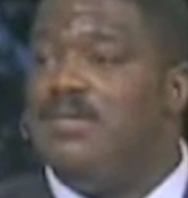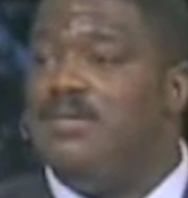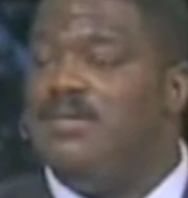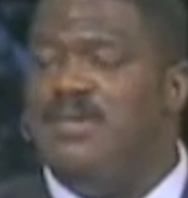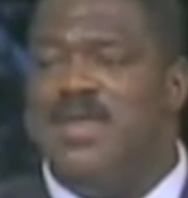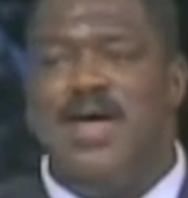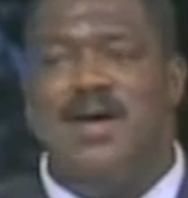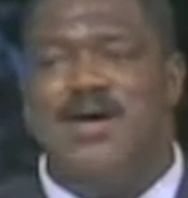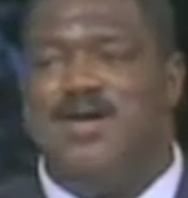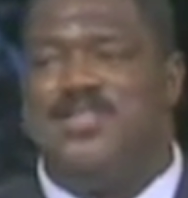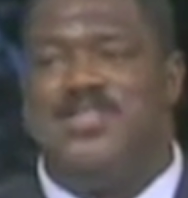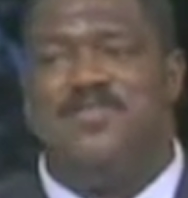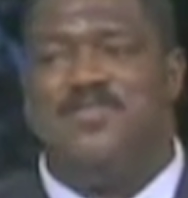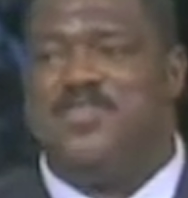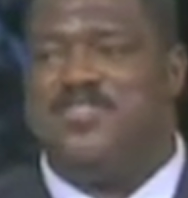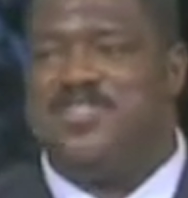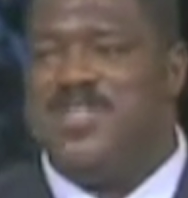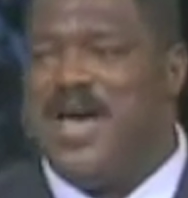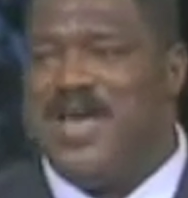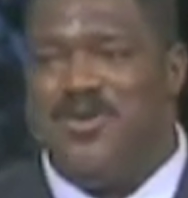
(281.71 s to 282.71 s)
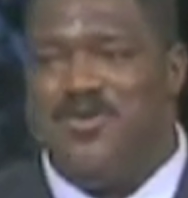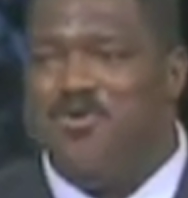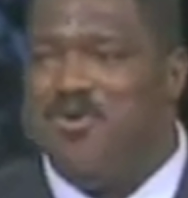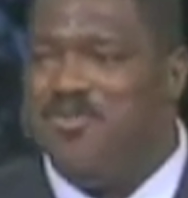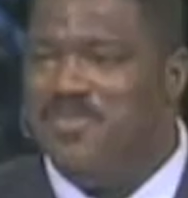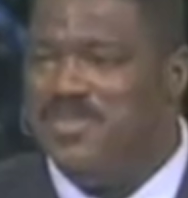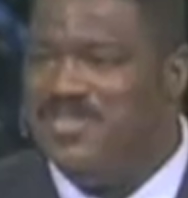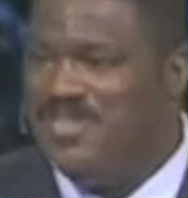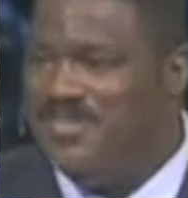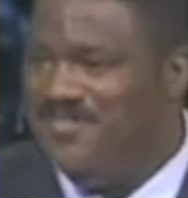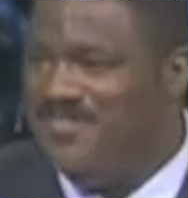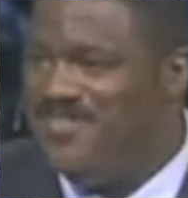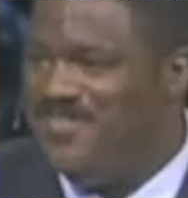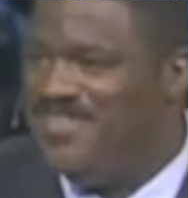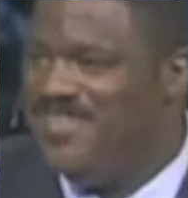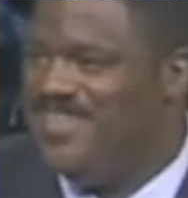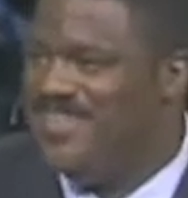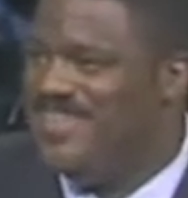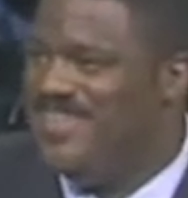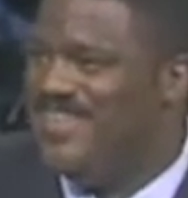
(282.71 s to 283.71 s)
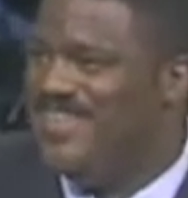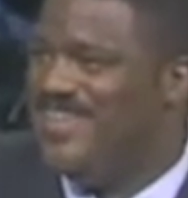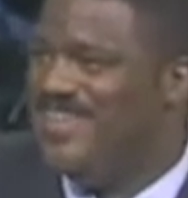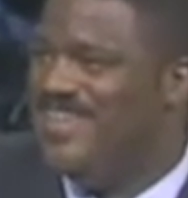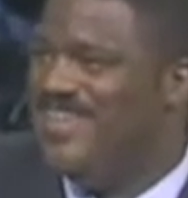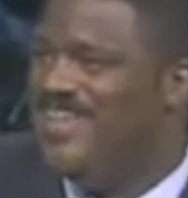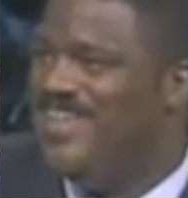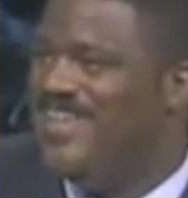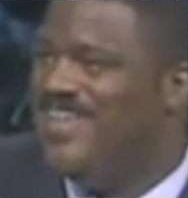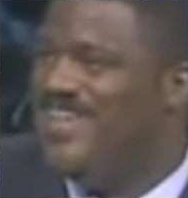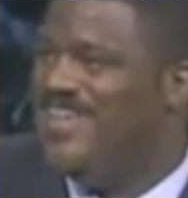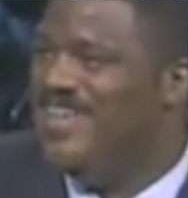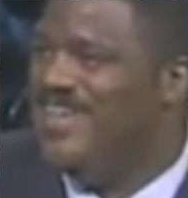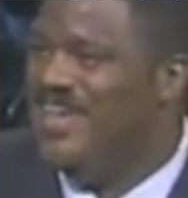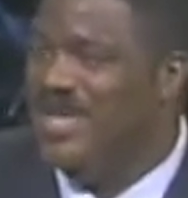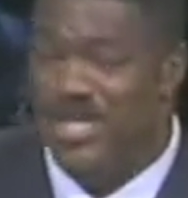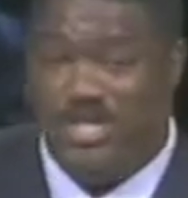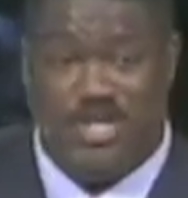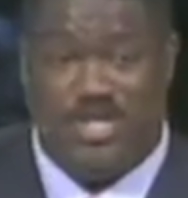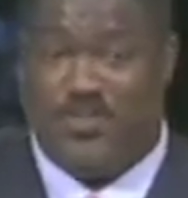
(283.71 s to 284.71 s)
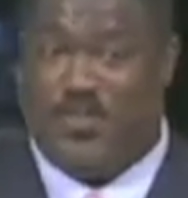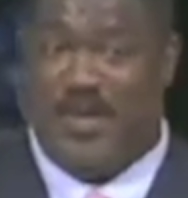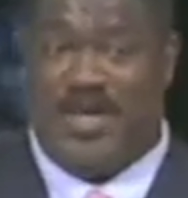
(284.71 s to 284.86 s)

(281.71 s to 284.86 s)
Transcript: Narrative is not normative. Just